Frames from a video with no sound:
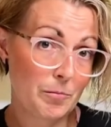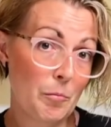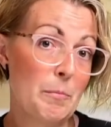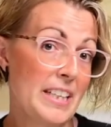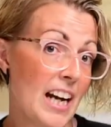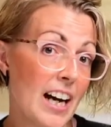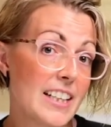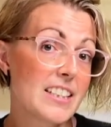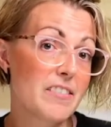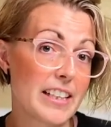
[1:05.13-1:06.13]

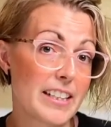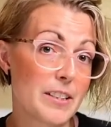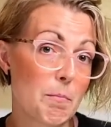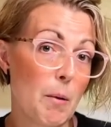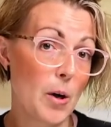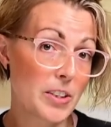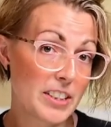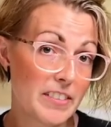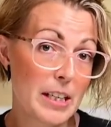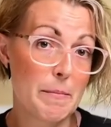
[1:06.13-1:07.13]
Because of this, parts
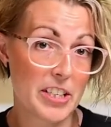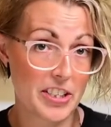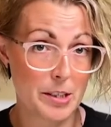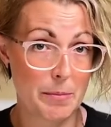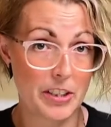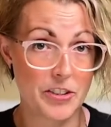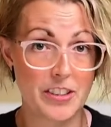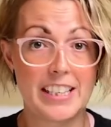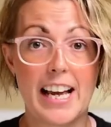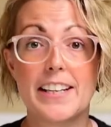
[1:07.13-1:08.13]
of the emission spectra
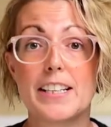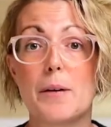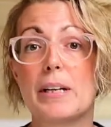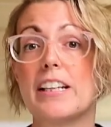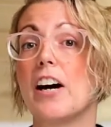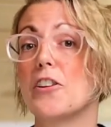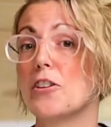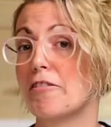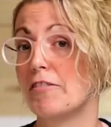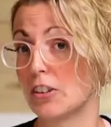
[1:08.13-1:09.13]
can end up in other
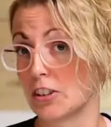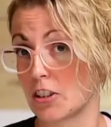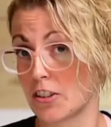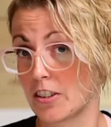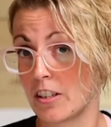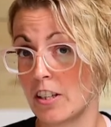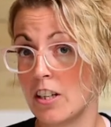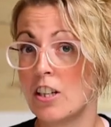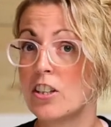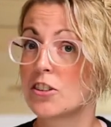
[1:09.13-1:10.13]
filters.
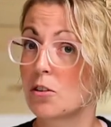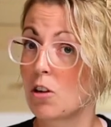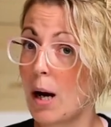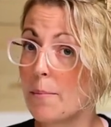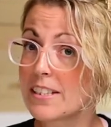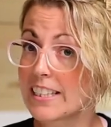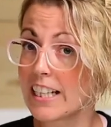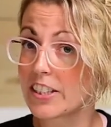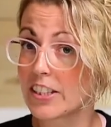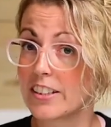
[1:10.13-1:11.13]
So
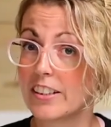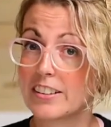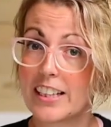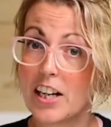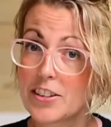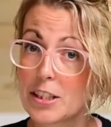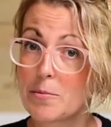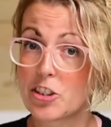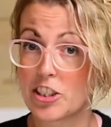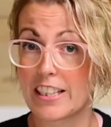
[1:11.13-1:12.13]
compensation tells the
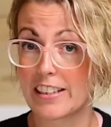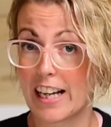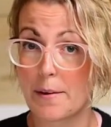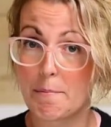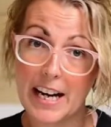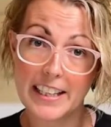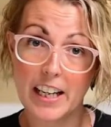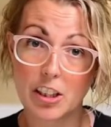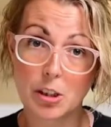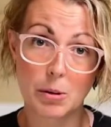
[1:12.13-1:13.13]
machine that my
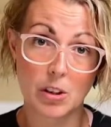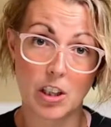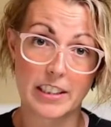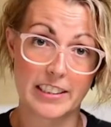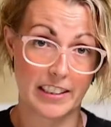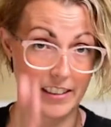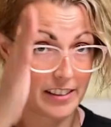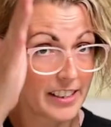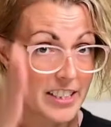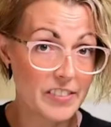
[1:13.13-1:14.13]
color belongs in
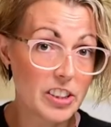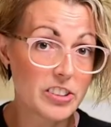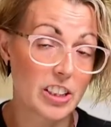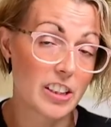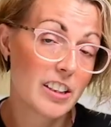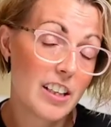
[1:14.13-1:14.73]
this filter